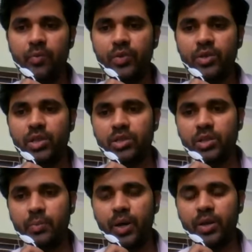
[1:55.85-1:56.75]
fixed action
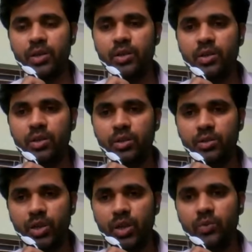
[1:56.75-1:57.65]
pattern,
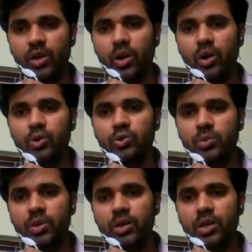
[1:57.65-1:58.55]
that will also
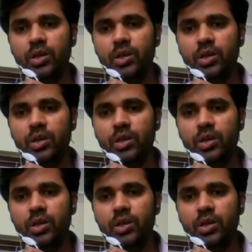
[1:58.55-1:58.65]
be